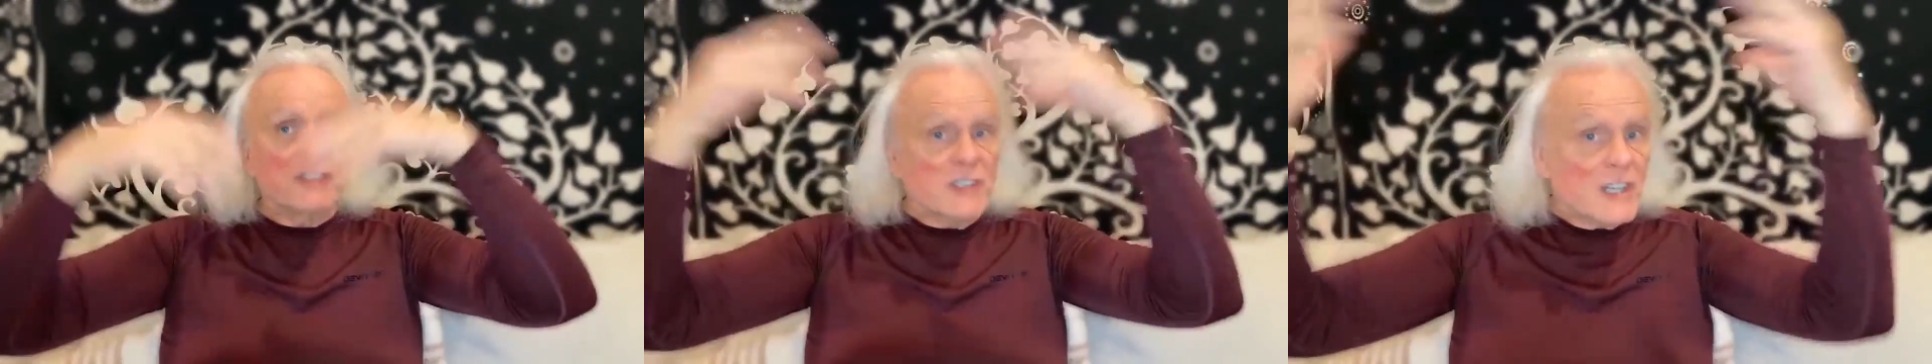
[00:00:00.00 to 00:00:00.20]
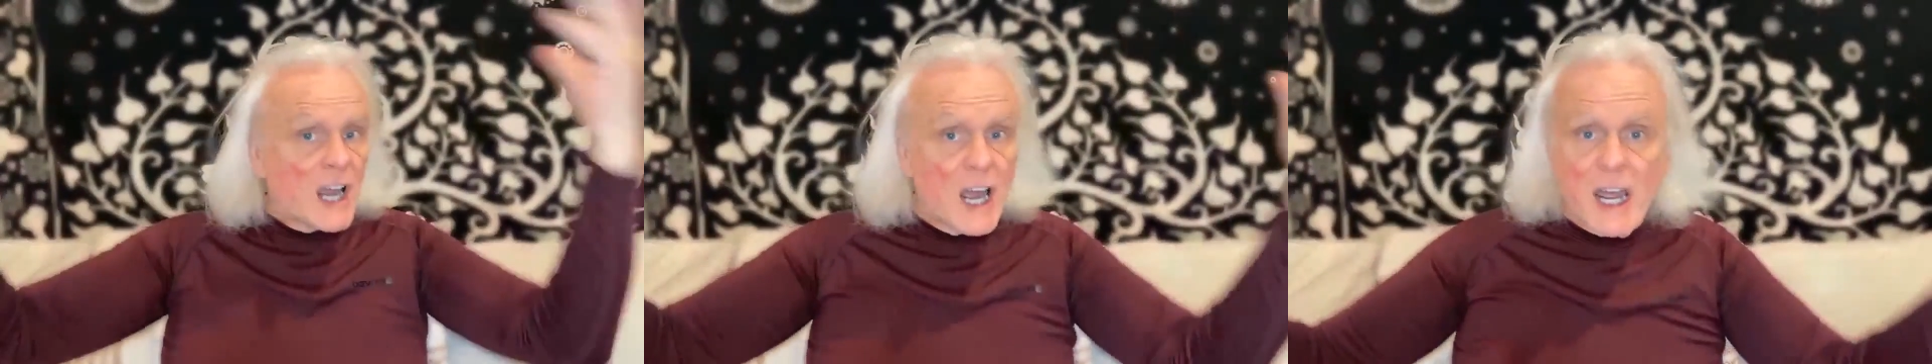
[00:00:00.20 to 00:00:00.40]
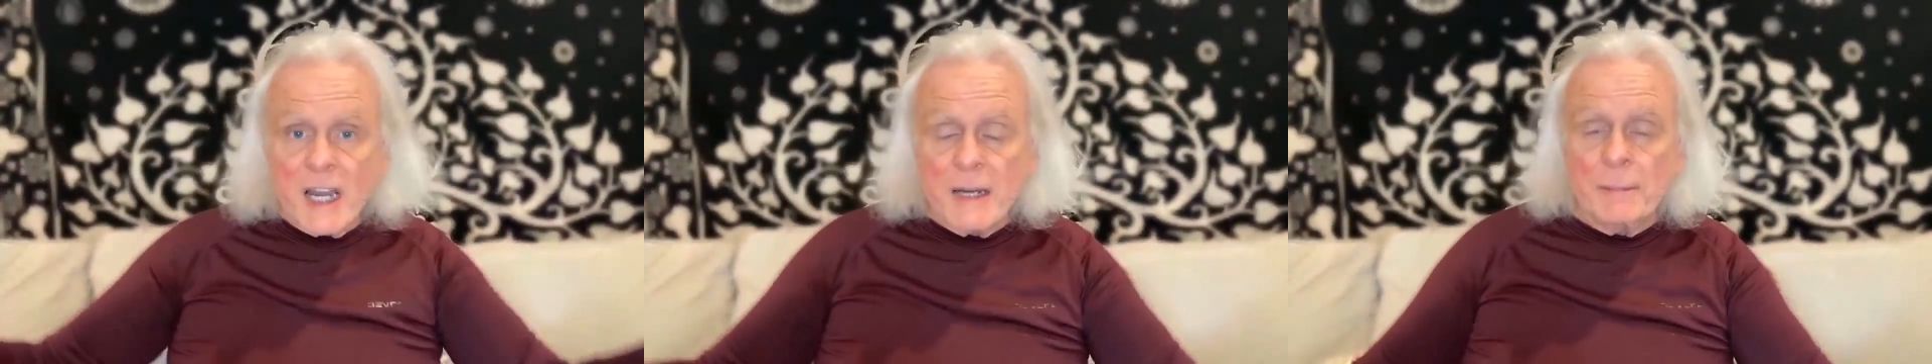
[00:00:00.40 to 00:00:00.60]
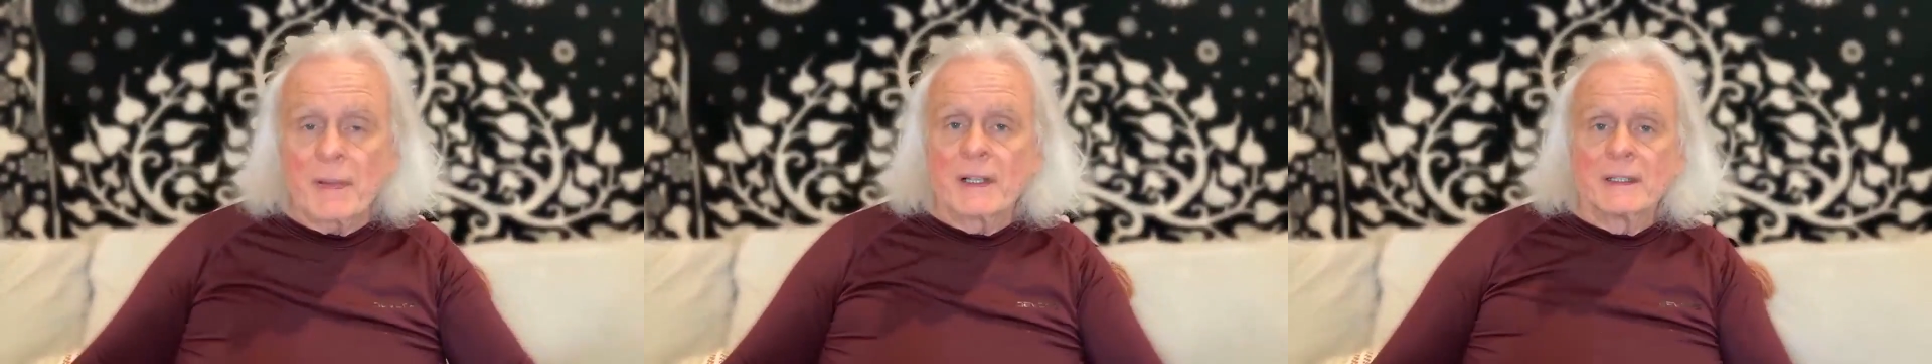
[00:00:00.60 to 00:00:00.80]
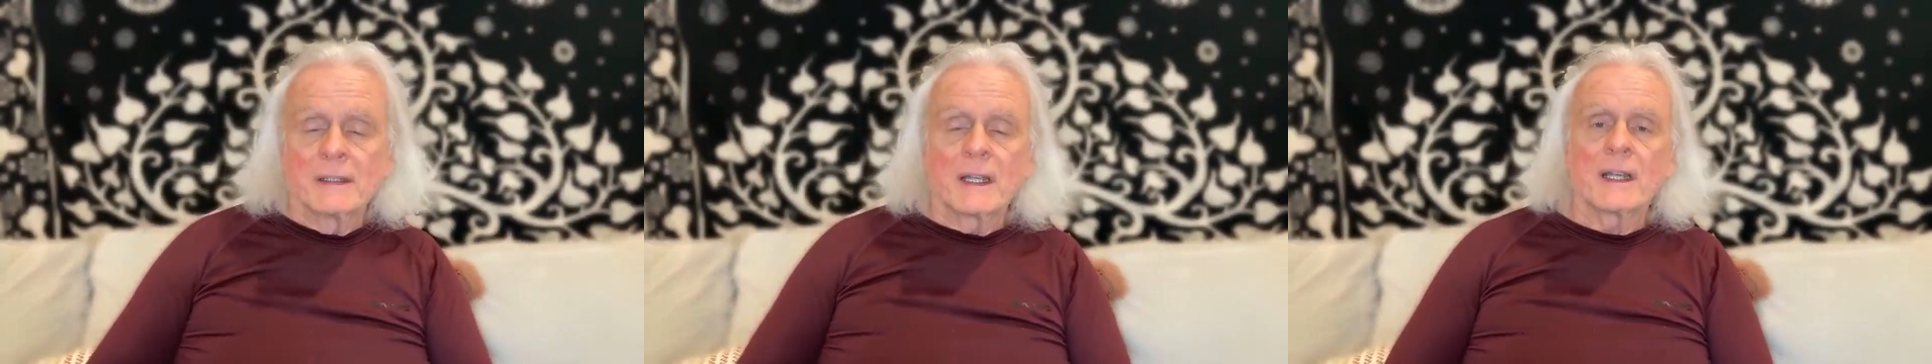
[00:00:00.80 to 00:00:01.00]
time,
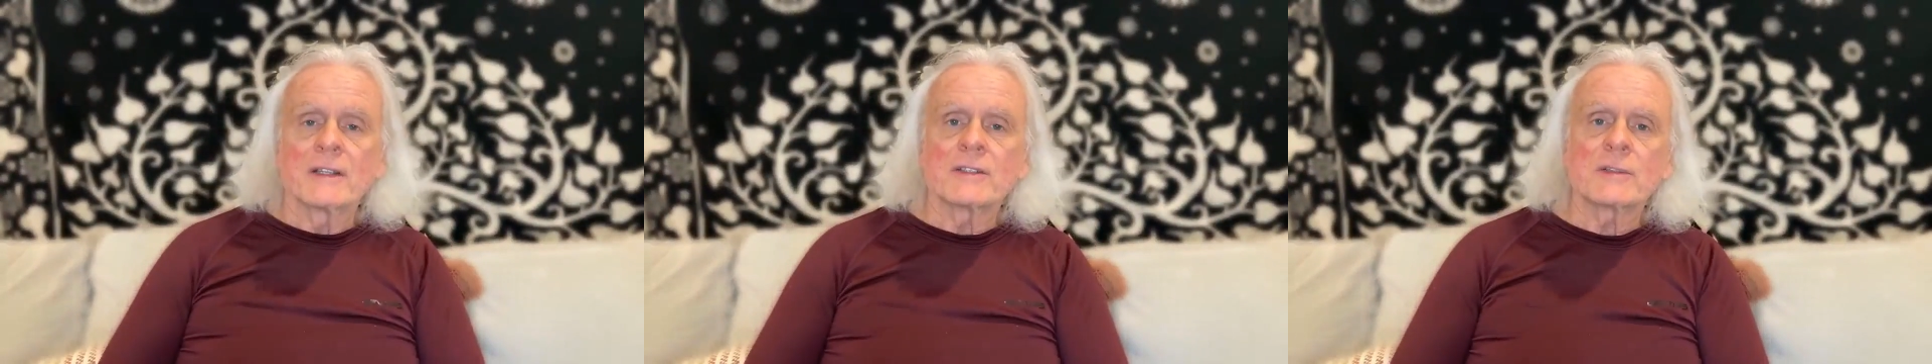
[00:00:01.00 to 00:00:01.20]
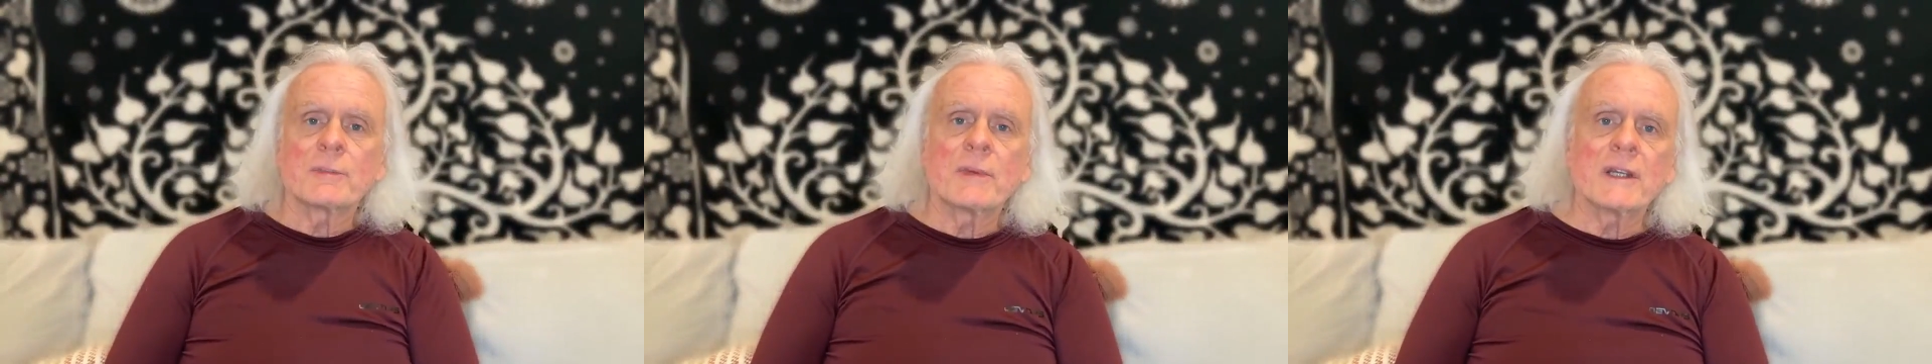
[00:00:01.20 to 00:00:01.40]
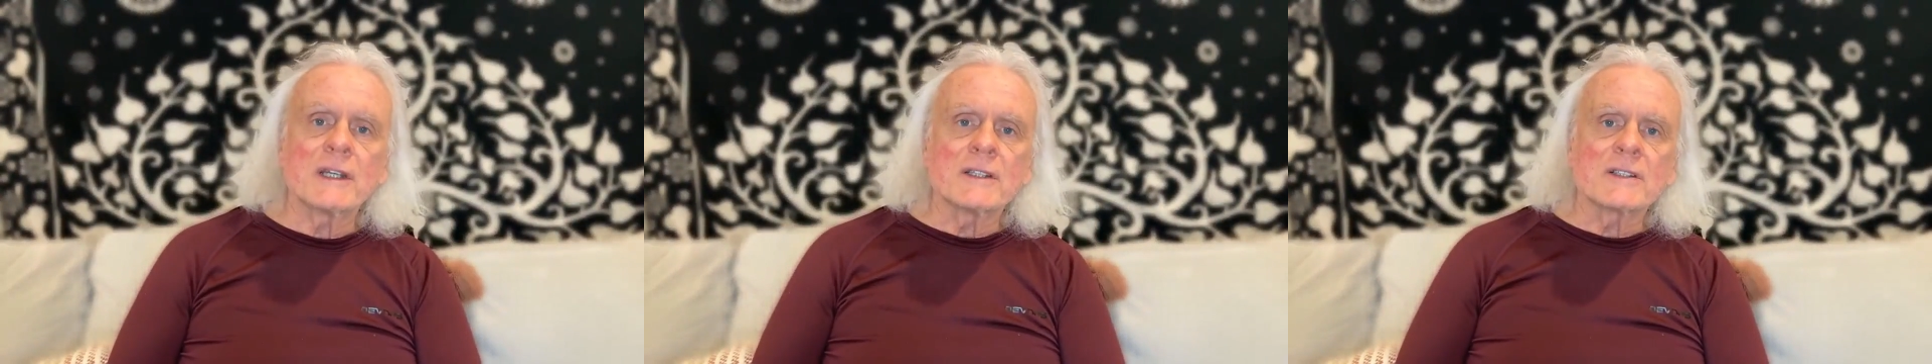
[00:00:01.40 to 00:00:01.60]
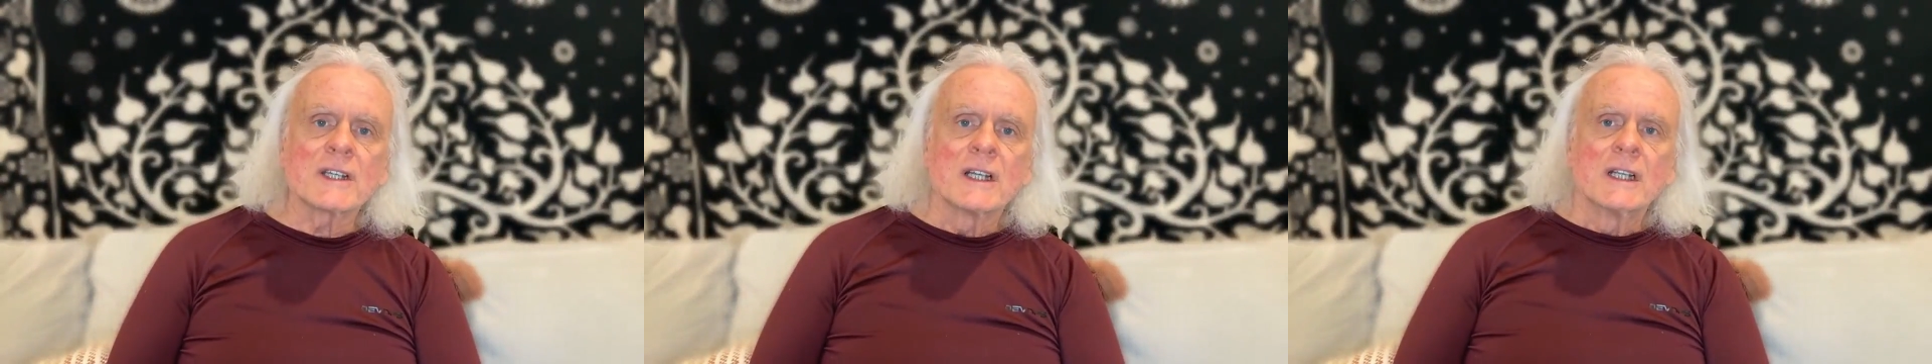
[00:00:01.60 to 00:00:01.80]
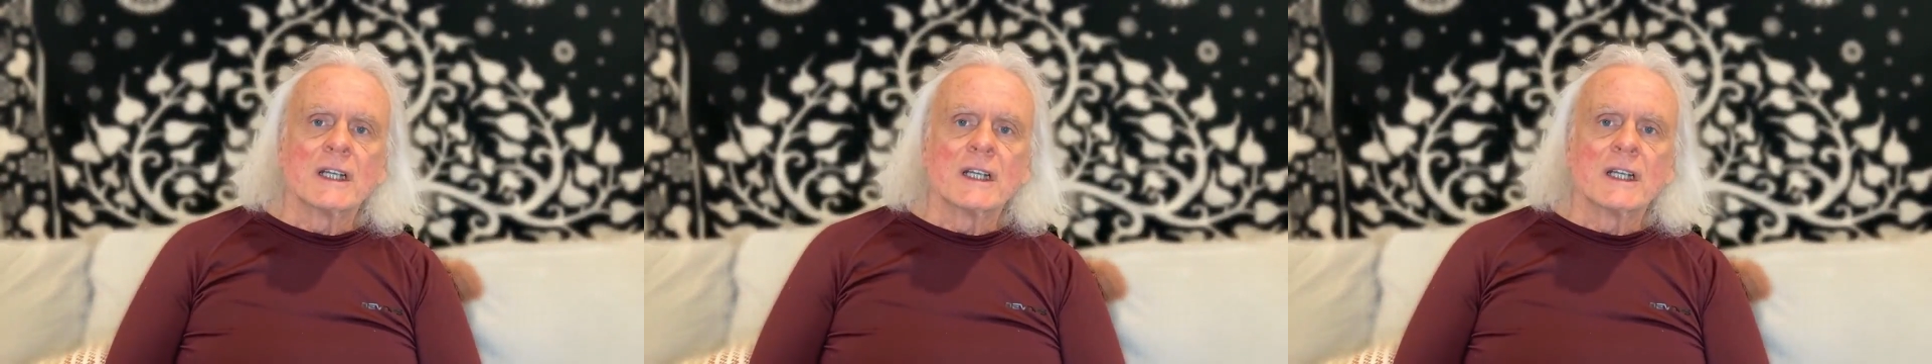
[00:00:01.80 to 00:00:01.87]
as space.